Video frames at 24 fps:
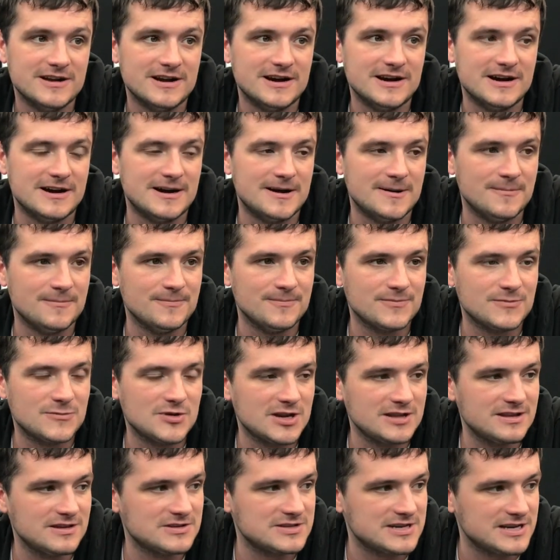Um, I don't
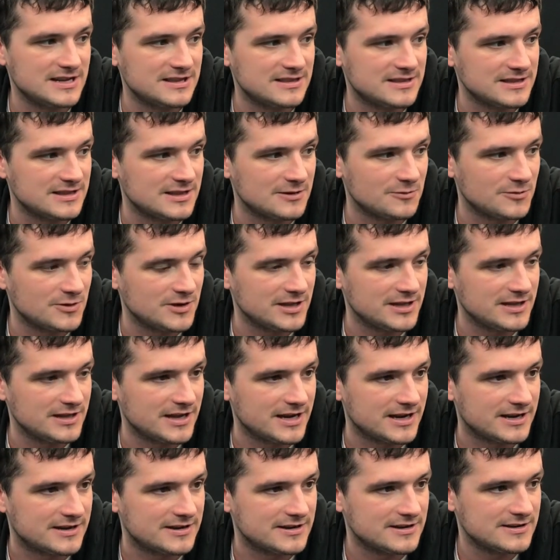think there's anything that really
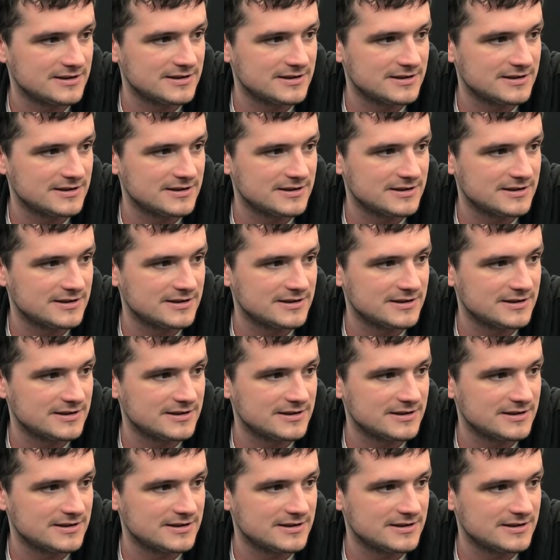like.